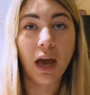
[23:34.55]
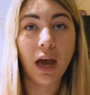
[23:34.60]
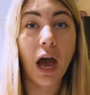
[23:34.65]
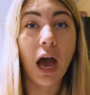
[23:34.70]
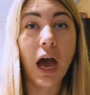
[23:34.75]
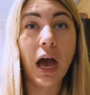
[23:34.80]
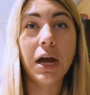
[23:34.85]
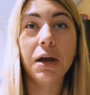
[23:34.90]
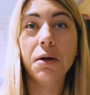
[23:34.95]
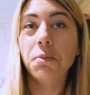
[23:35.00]

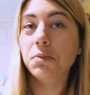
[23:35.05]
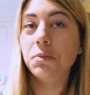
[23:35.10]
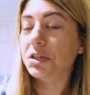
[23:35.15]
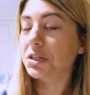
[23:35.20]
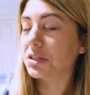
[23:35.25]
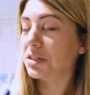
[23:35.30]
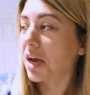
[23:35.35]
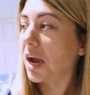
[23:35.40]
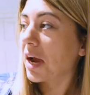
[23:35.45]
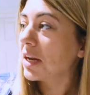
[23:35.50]
I'm
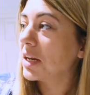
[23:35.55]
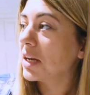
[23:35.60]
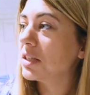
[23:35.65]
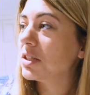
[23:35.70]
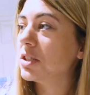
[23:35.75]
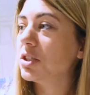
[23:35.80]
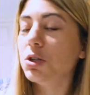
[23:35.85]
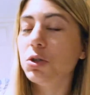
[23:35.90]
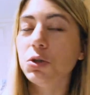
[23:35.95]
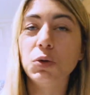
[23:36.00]
deciding
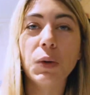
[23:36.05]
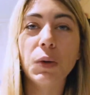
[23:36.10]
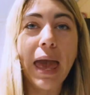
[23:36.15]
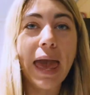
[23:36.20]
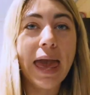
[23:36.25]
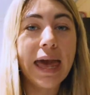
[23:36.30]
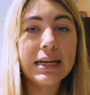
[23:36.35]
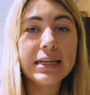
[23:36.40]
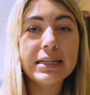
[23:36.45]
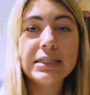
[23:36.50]
to
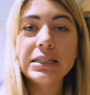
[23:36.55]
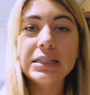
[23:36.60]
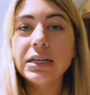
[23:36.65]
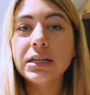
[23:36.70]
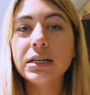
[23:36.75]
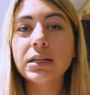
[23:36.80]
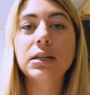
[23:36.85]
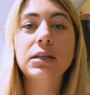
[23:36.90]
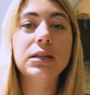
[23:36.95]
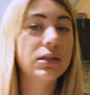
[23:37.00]
end
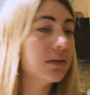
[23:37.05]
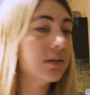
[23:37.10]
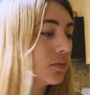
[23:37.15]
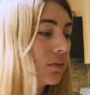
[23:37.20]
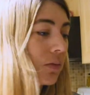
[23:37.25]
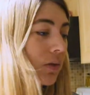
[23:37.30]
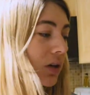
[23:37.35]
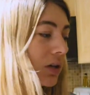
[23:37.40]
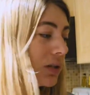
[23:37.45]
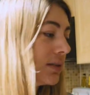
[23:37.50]

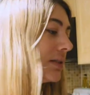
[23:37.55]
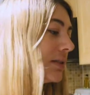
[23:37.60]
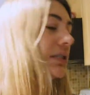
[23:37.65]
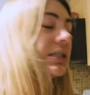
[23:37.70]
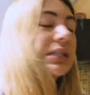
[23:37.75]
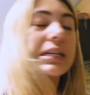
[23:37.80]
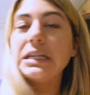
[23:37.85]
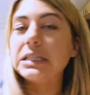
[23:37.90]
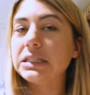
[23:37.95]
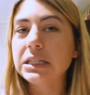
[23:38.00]

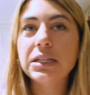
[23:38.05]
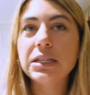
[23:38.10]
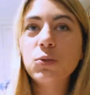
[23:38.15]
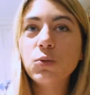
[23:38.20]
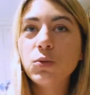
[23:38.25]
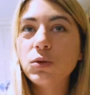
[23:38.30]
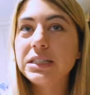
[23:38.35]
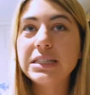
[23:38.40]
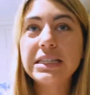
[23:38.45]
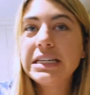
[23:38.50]

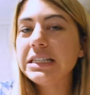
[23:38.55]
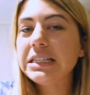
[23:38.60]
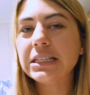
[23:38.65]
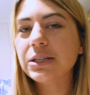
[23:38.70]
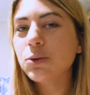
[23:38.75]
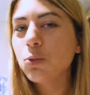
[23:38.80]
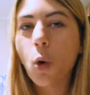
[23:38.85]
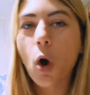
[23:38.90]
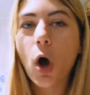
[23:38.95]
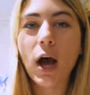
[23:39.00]
season
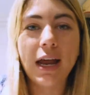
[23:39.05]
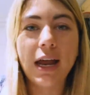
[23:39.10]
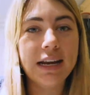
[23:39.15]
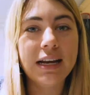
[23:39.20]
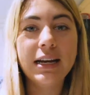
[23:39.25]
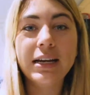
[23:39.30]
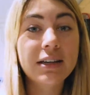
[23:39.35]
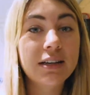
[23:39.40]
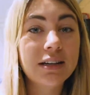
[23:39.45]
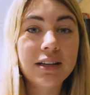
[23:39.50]

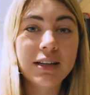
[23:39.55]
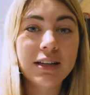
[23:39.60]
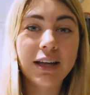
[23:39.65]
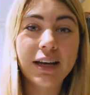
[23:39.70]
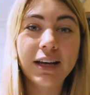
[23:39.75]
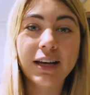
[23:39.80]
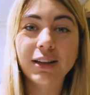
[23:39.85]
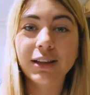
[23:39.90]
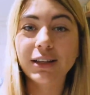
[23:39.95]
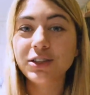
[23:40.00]
1
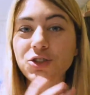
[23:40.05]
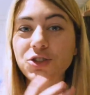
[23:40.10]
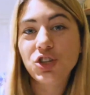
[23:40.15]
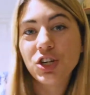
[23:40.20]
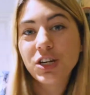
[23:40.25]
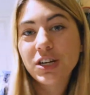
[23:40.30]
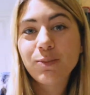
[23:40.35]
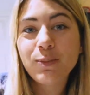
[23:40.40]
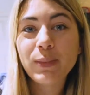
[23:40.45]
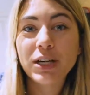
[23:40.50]
like a
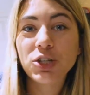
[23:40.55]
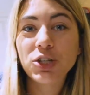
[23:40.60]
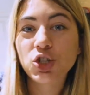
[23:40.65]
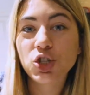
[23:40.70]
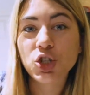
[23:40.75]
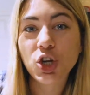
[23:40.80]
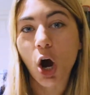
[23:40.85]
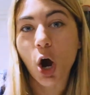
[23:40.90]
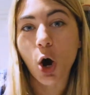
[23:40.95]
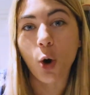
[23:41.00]
legitimate
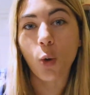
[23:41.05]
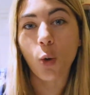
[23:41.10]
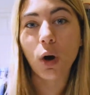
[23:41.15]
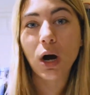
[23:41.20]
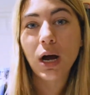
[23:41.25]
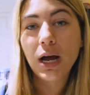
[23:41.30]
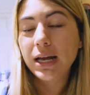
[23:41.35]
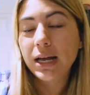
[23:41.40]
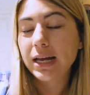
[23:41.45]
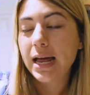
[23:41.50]

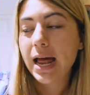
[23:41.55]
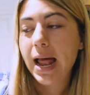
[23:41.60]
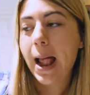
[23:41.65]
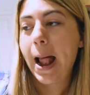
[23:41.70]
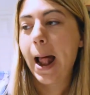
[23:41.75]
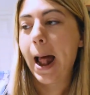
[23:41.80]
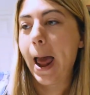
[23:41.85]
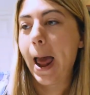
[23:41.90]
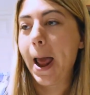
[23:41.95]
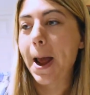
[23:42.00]
show,
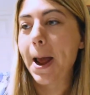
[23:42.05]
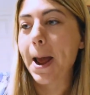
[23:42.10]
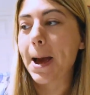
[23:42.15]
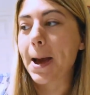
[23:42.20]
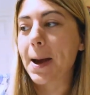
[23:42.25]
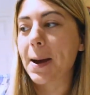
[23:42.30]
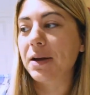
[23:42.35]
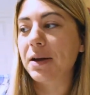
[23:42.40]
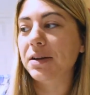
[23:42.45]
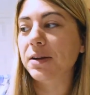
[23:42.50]

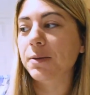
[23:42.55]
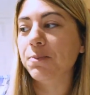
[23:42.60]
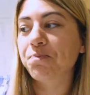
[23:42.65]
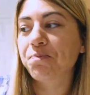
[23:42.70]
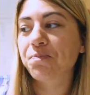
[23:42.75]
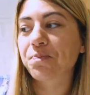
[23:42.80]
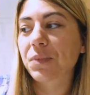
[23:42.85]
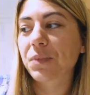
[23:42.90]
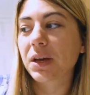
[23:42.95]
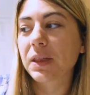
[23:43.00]
and
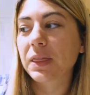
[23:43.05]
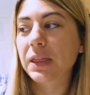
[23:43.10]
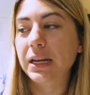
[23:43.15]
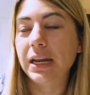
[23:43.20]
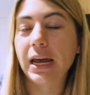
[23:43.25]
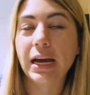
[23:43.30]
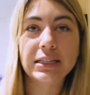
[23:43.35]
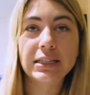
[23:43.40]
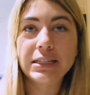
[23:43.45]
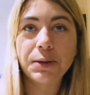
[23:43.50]
the
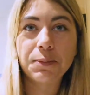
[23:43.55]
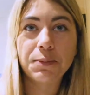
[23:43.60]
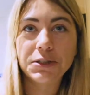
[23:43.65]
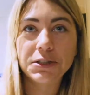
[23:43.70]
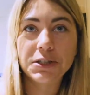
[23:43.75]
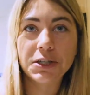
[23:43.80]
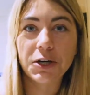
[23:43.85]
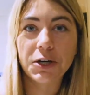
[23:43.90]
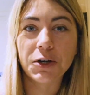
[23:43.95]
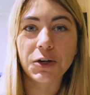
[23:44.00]
next
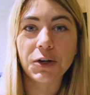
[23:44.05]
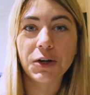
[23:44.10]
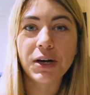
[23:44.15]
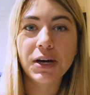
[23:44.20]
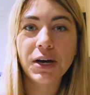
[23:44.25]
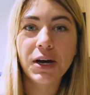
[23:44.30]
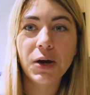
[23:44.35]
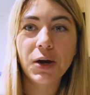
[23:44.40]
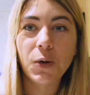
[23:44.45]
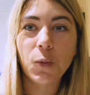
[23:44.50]
episode
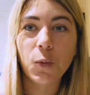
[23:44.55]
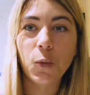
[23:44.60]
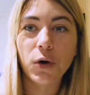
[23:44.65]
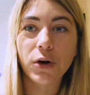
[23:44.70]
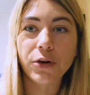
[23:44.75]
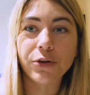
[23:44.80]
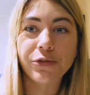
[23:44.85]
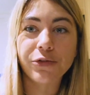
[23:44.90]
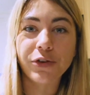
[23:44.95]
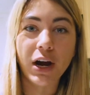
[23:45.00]

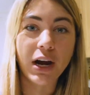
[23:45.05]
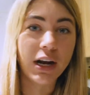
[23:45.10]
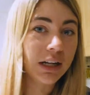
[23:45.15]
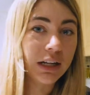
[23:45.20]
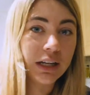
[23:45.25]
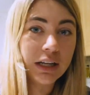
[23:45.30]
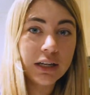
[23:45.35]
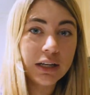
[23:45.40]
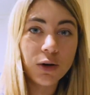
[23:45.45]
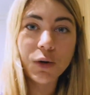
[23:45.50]
we're
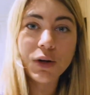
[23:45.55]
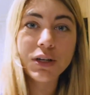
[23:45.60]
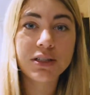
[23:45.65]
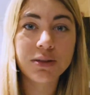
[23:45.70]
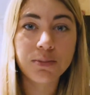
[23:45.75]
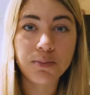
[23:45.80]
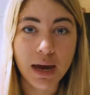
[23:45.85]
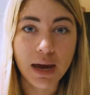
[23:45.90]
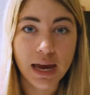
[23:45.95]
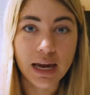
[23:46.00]
finally going
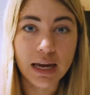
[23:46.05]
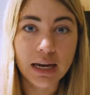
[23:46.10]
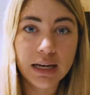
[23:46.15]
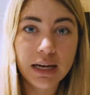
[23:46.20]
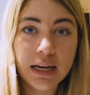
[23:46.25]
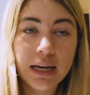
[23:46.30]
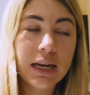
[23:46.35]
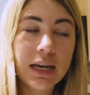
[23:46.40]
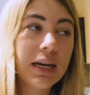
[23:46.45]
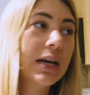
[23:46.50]
to
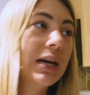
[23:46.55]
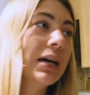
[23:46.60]
make